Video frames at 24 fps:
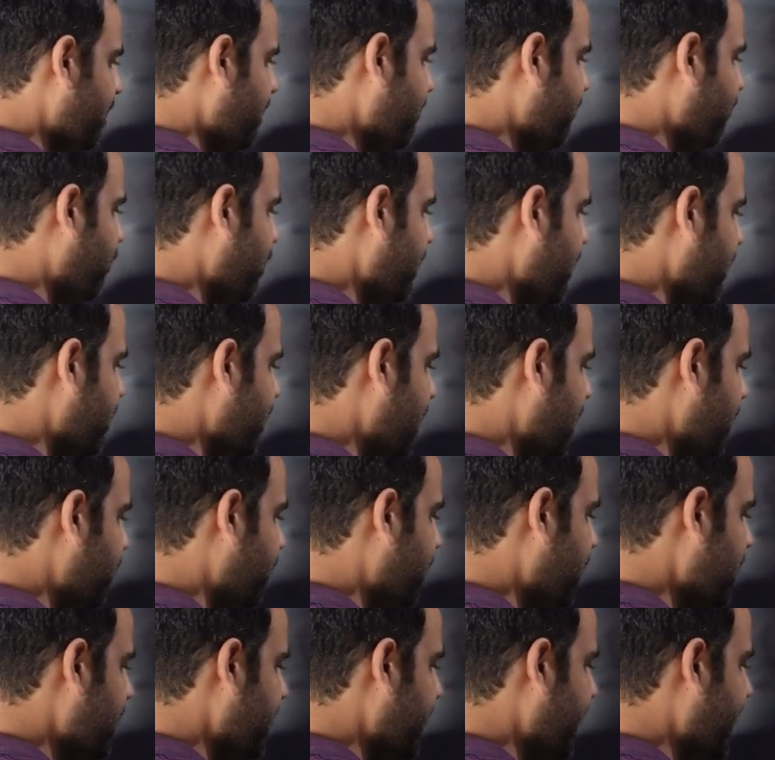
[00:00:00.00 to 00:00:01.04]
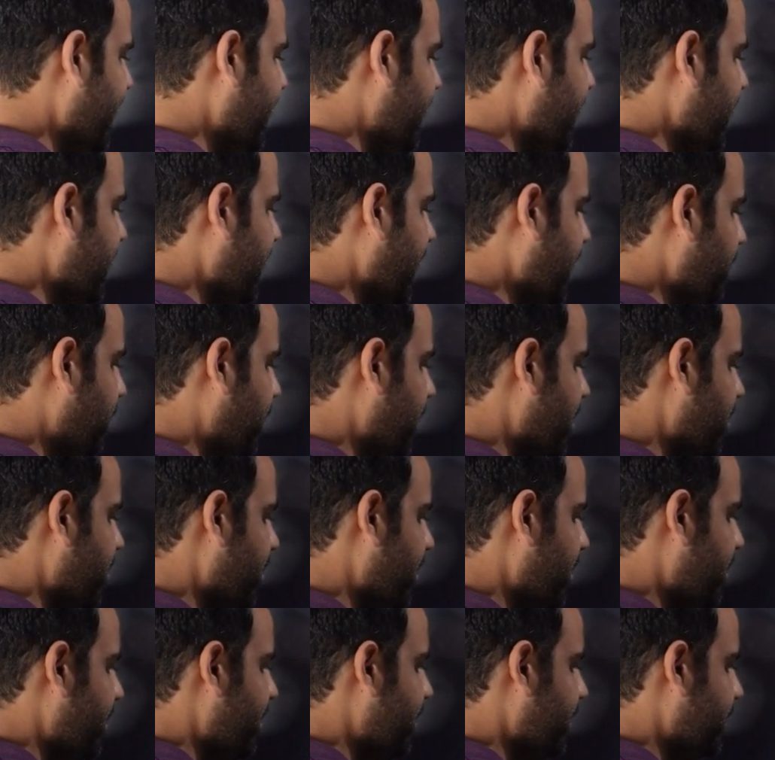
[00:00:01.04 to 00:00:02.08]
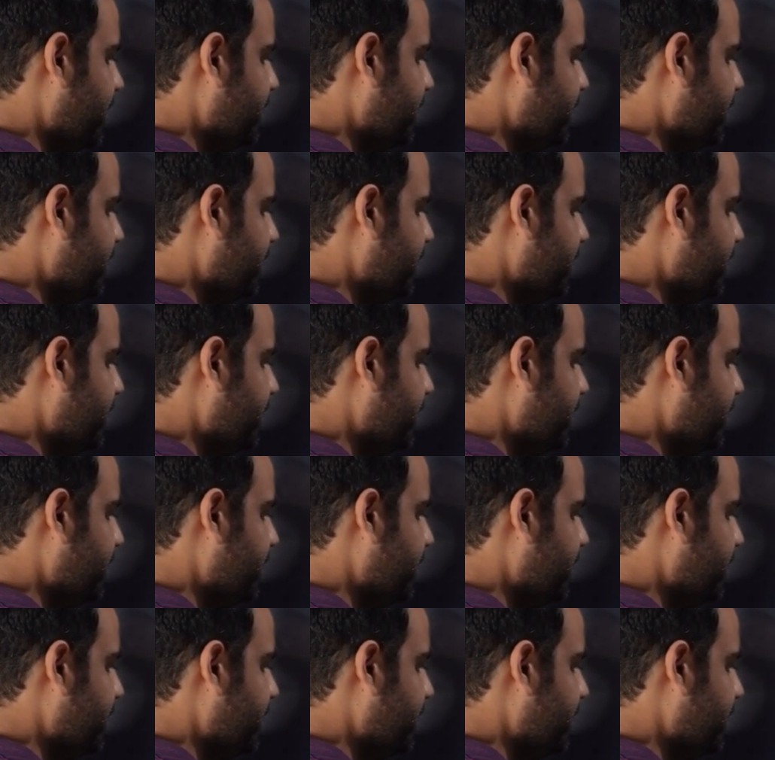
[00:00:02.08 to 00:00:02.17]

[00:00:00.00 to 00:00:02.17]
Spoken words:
say for example, 89%.